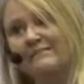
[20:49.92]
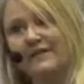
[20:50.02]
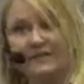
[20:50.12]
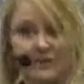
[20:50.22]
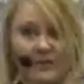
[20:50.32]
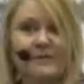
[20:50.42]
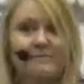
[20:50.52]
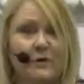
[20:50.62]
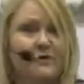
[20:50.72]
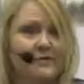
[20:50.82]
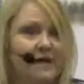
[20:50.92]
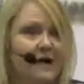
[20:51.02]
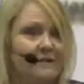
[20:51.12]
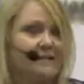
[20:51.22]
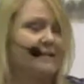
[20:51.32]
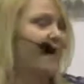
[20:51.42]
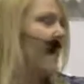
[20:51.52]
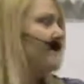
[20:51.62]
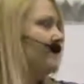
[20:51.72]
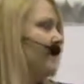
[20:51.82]
because there is both sides to
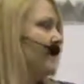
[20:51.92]
that.